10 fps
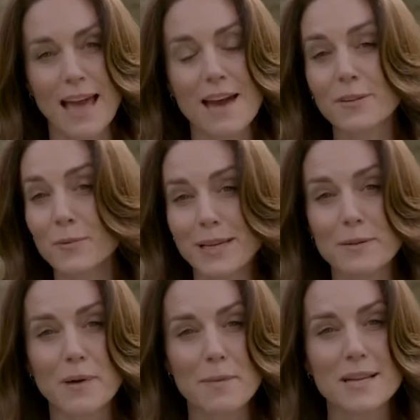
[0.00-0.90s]
Having
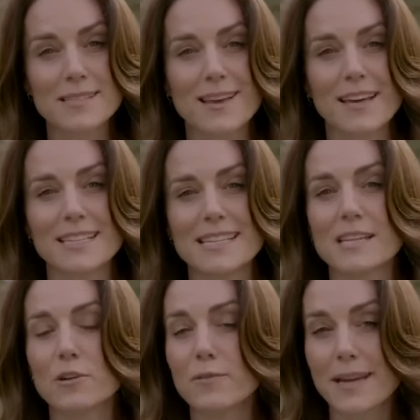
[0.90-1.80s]
William by my side
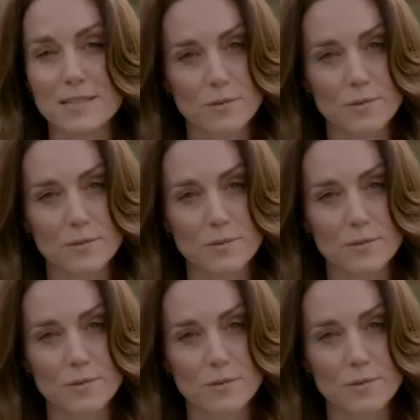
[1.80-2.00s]
is a great